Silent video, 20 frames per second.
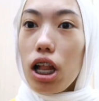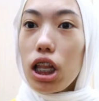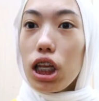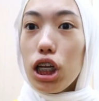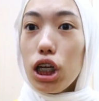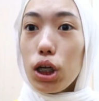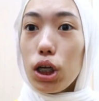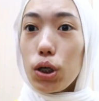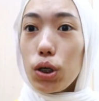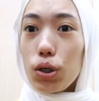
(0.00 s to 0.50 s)

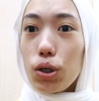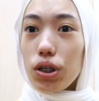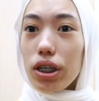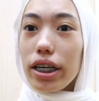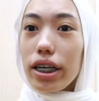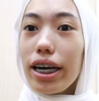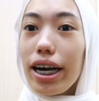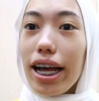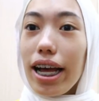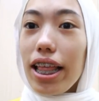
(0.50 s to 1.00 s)

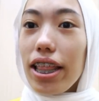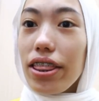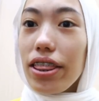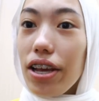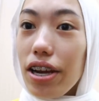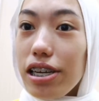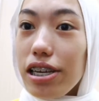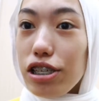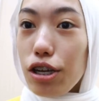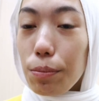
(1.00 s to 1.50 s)
Look!
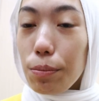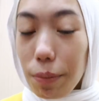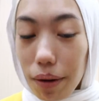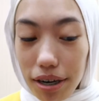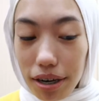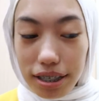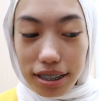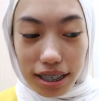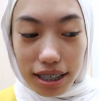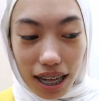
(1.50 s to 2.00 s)
There's a
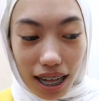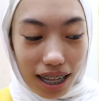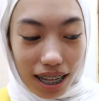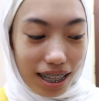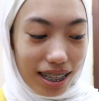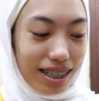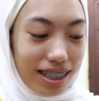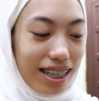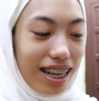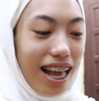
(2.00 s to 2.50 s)

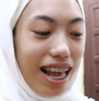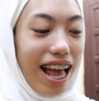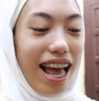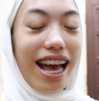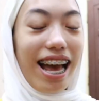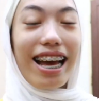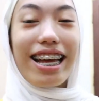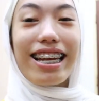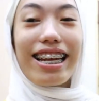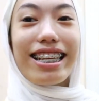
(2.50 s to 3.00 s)
parcel!
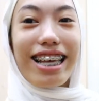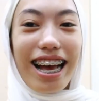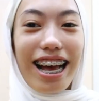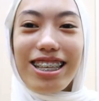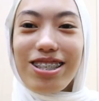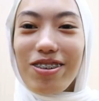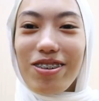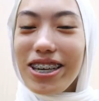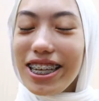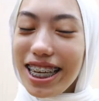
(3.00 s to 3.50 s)
And
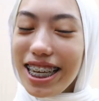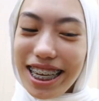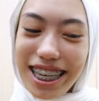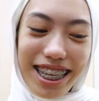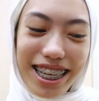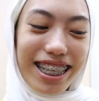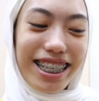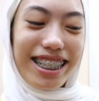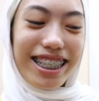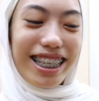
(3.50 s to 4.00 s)
guess what it
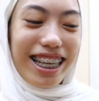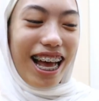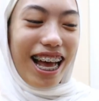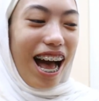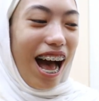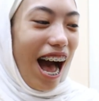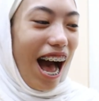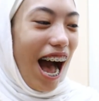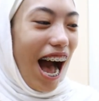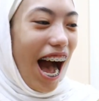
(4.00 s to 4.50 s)
is?
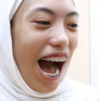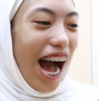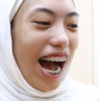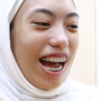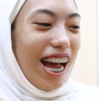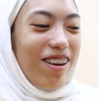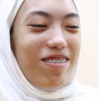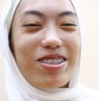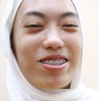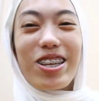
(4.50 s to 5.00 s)

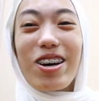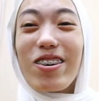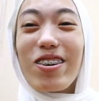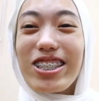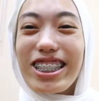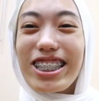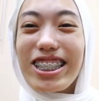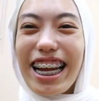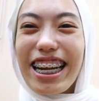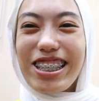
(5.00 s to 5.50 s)
I am
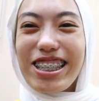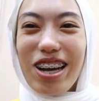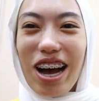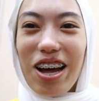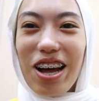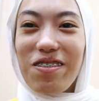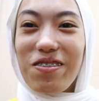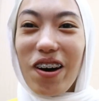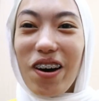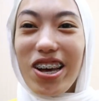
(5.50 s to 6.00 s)
so excited to
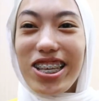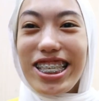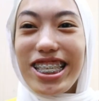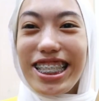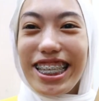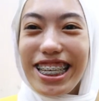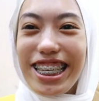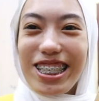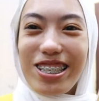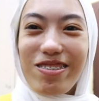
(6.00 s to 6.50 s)

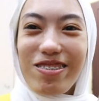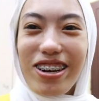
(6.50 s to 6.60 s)
unbox this